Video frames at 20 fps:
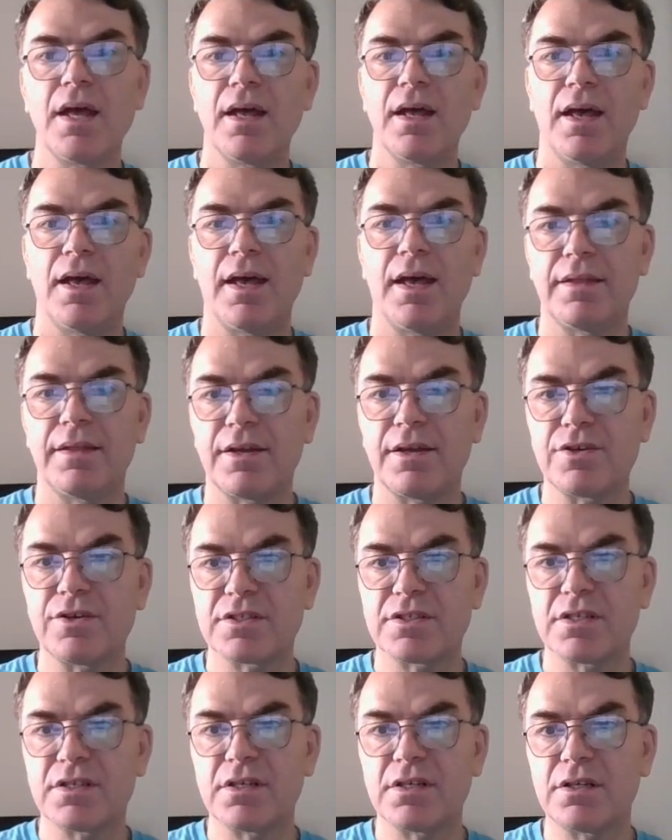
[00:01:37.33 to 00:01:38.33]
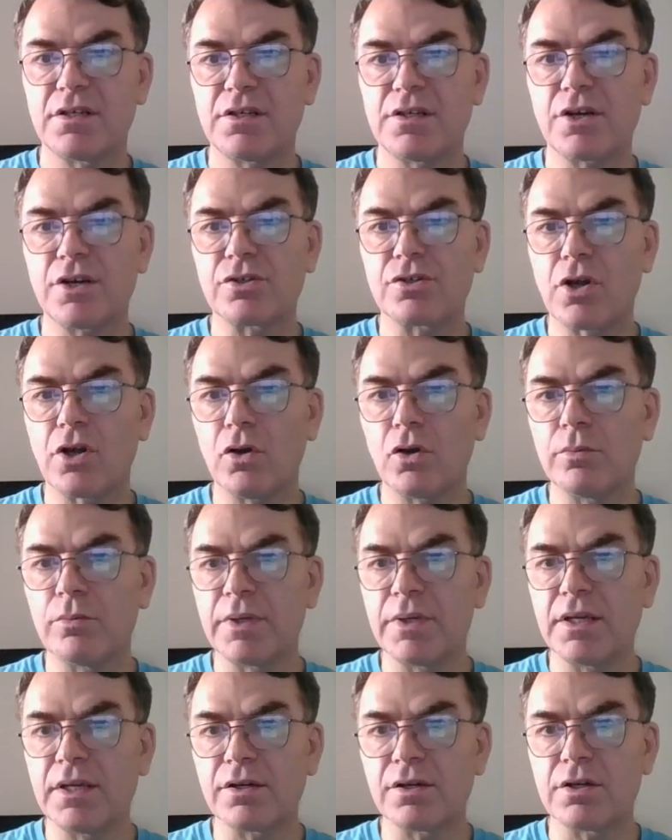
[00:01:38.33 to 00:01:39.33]
There is another column
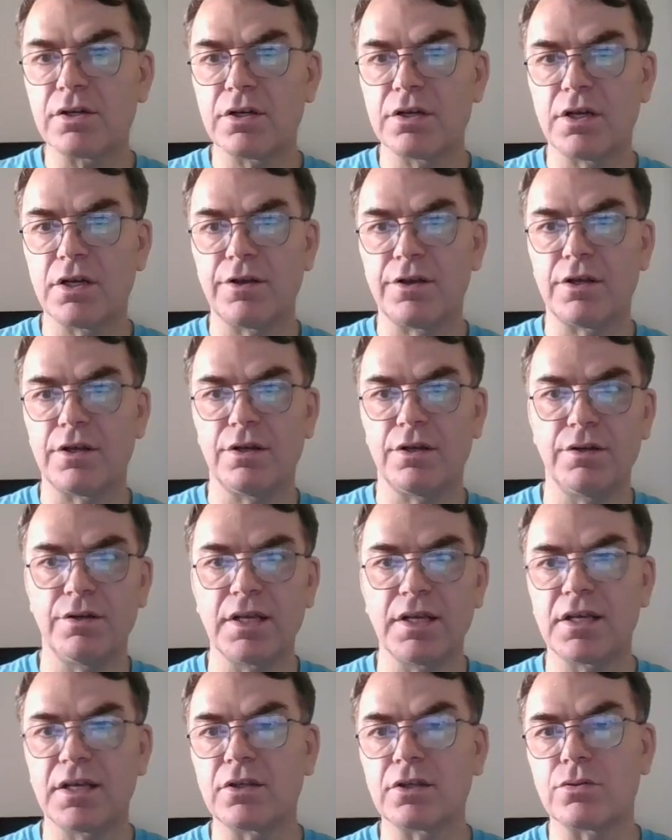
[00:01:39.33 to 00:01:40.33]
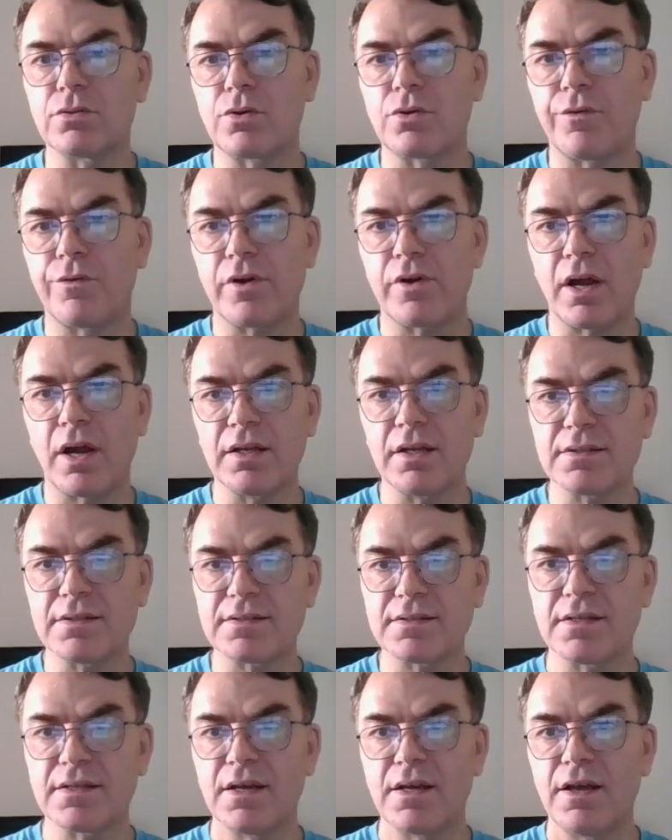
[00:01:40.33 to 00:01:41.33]
here linking to
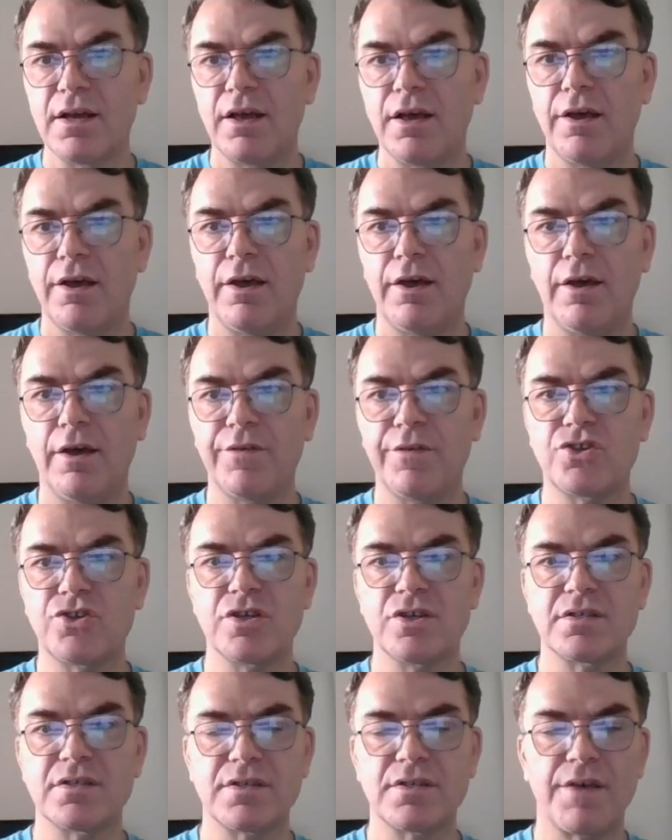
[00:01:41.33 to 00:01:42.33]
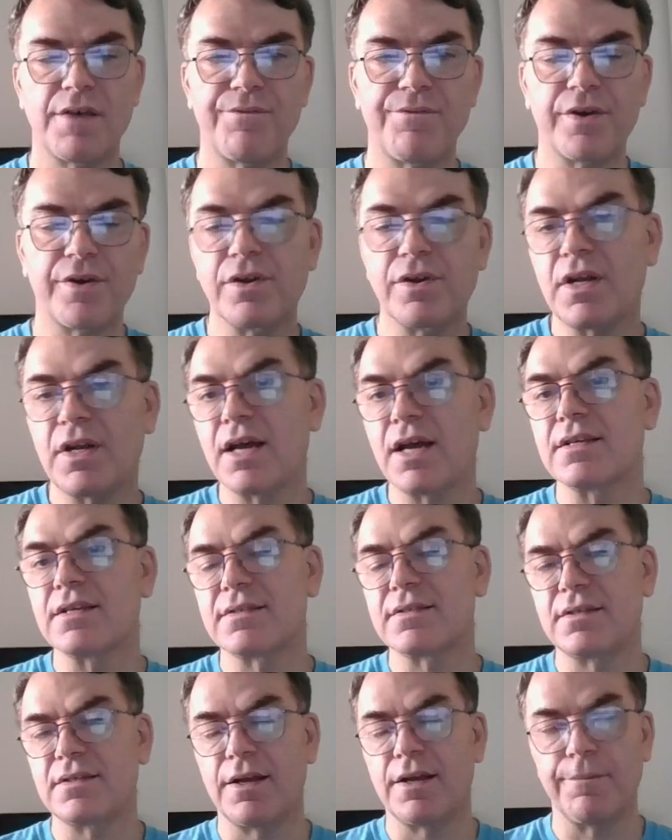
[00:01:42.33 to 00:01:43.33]
Coveralis, which is a very
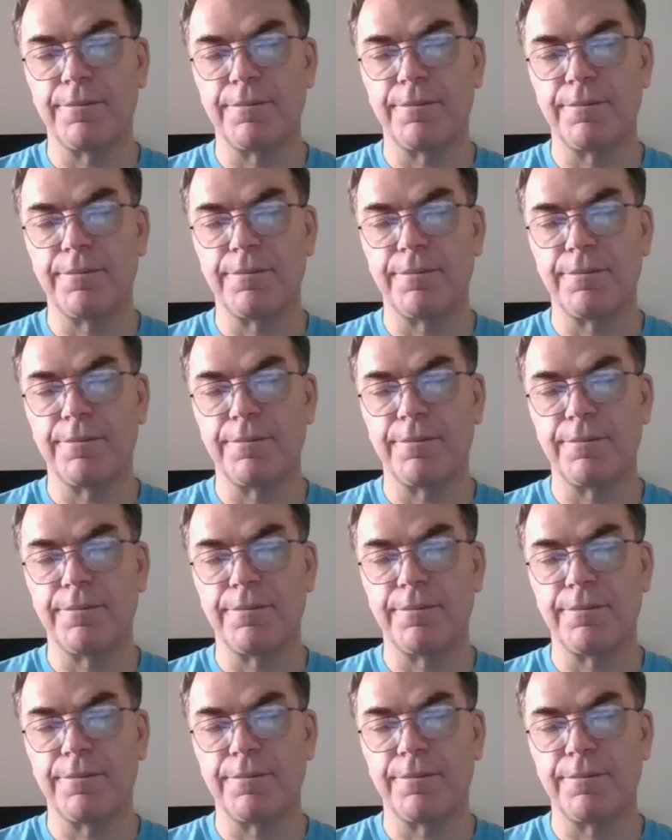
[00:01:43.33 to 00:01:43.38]
nice